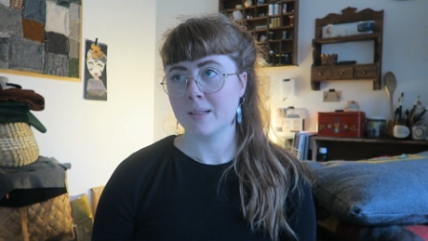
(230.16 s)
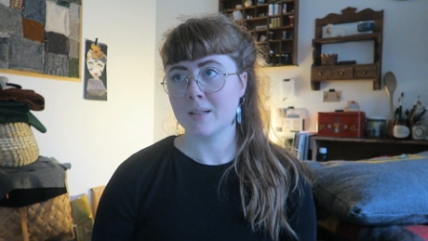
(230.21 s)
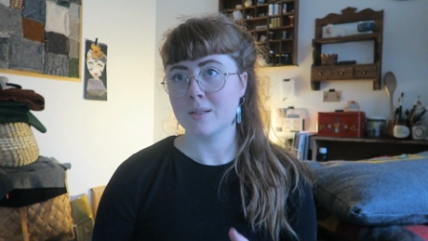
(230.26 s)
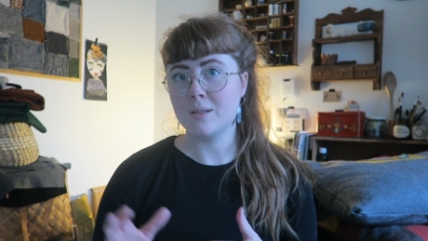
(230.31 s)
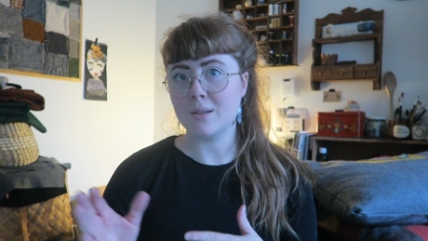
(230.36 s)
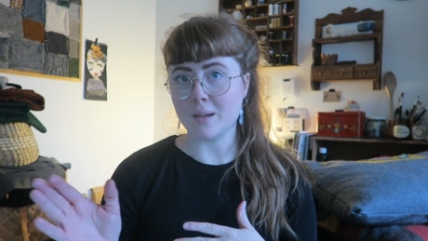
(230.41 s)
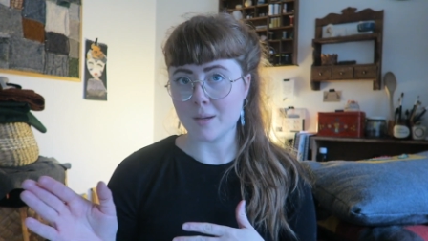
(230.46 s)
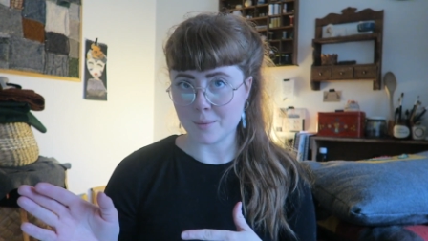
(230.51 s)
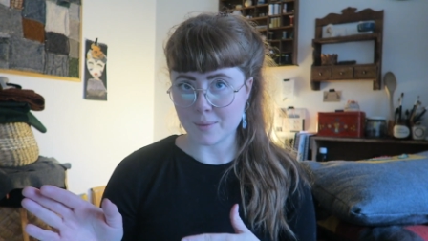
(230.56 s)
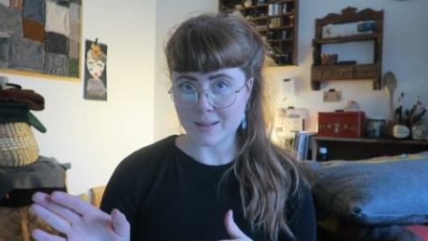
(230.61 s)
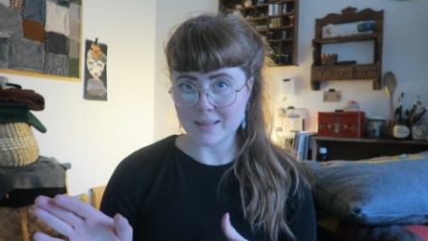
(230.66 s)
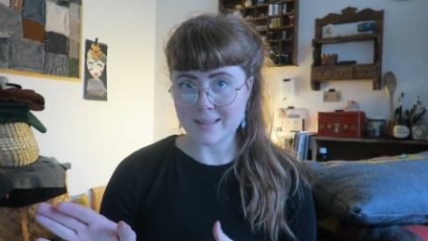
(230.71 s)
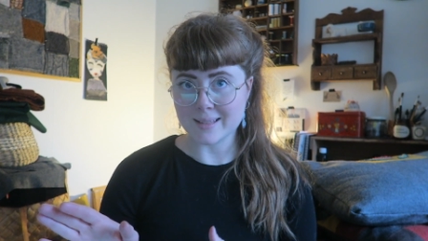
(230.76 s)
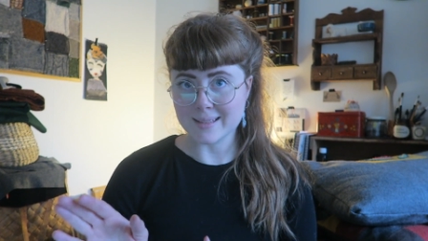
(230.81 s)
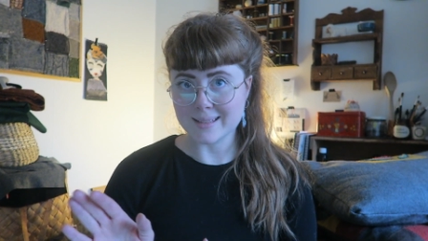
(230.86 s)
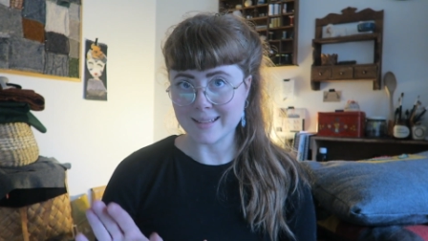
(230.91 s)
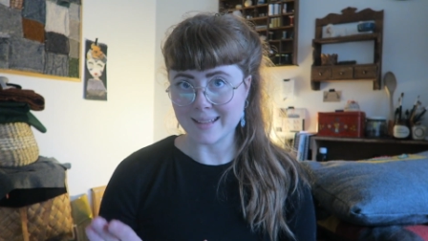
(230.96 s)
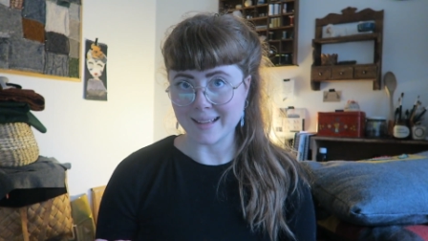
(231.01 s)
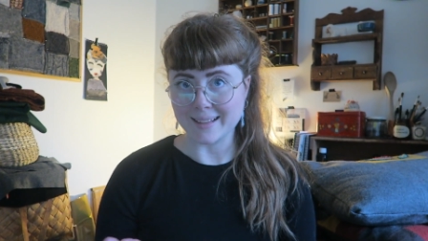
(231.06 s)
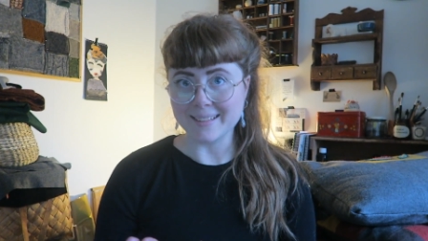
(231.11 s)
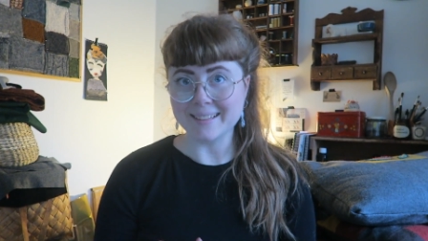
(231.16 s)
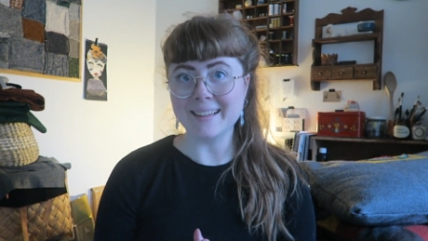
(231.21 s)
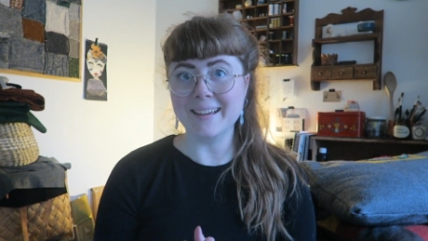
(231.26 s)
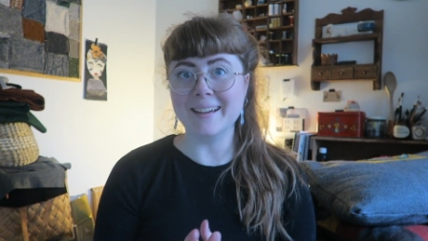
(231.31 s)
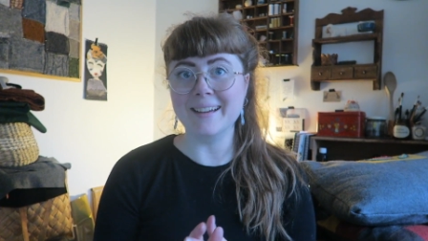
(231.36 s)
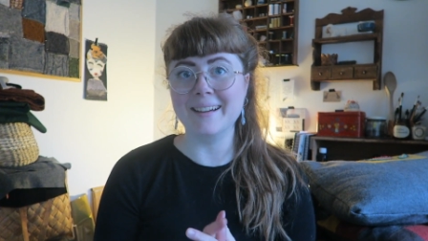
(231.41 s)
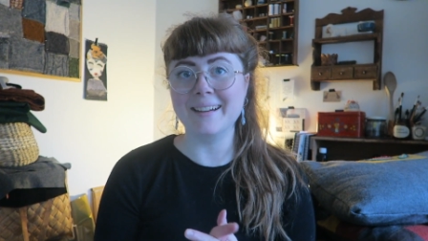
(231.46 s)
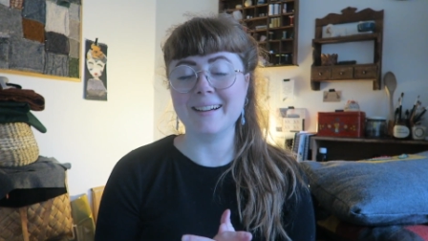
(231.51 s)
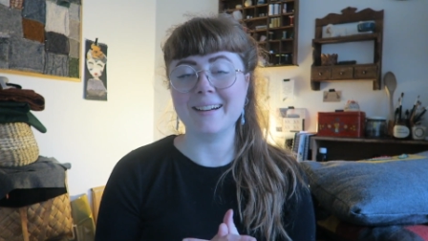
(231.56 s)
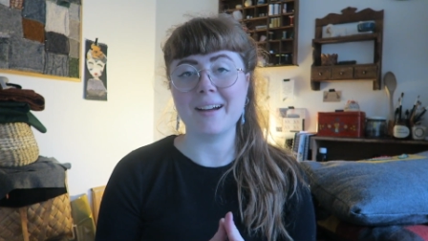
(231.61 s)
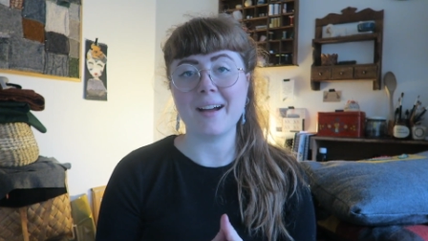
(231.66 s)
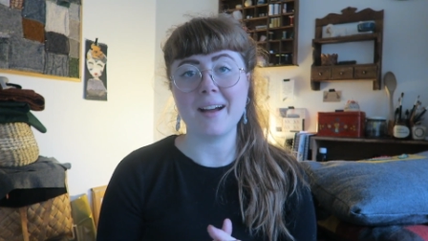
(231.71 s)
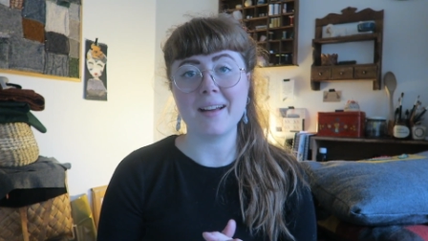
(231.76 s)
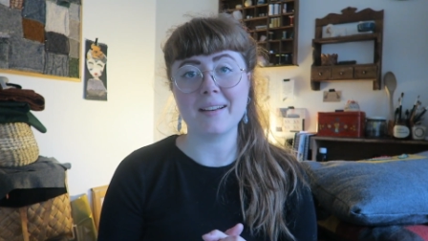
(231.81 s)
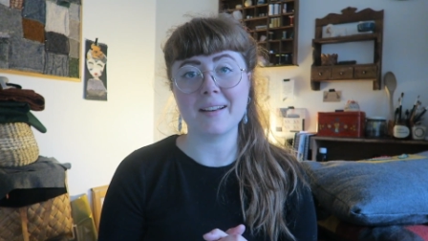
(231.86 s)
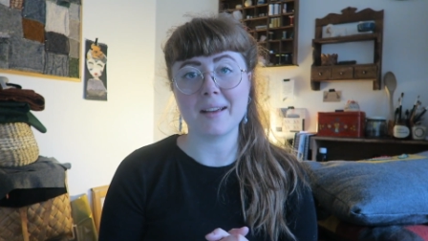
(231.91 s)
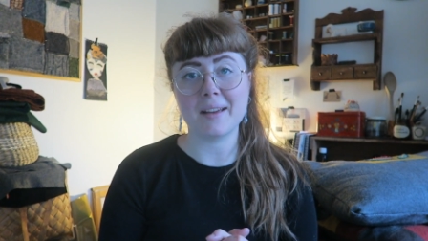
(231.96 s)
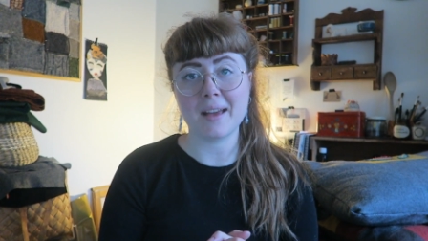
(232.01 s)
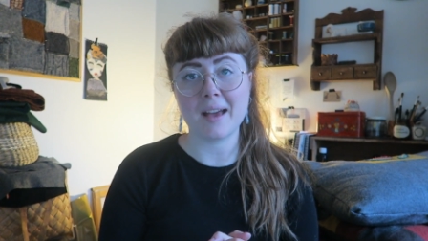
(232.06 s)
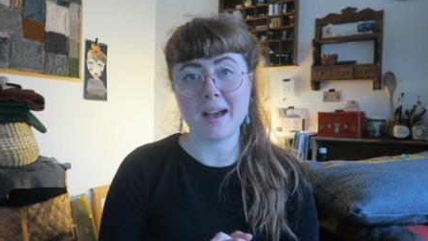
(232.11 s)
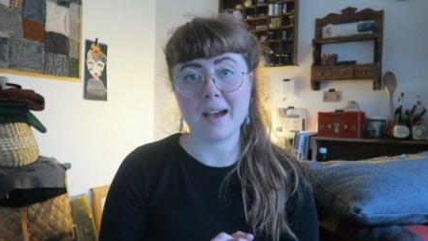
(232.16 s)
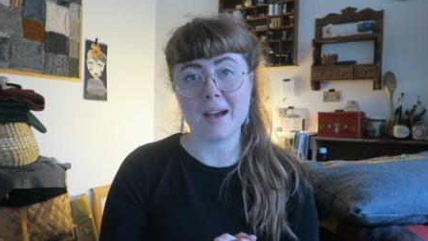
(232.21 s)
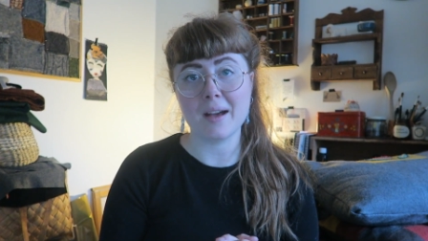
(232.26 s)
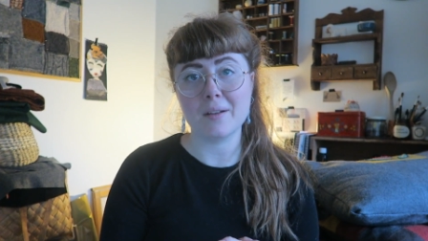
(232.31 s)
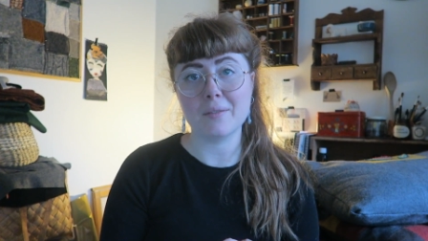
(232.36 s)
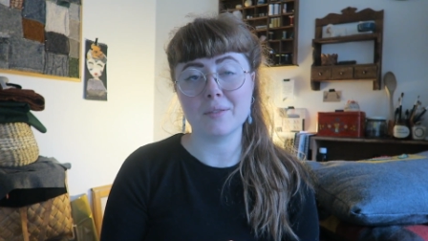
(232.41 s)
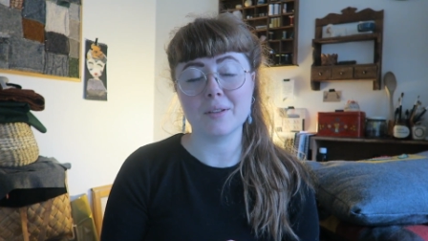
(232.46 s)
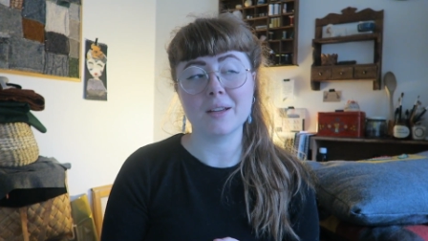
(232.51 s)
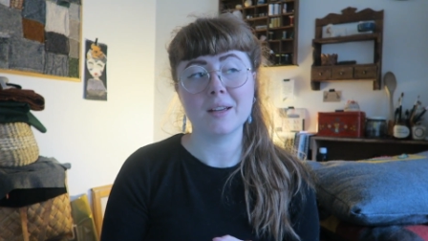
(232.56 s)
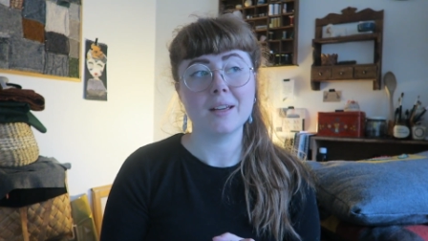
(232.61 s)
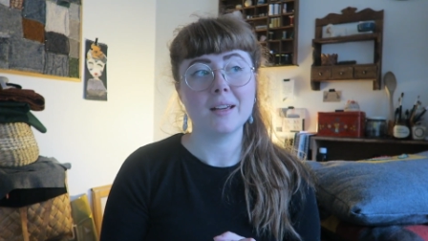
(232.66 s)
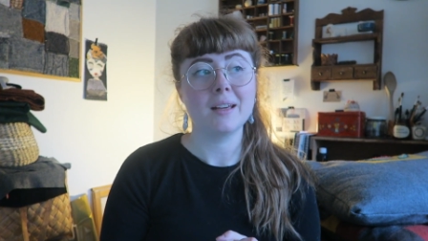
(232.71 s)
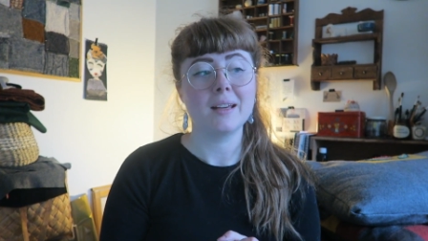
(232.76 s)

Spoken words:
secrets still and I have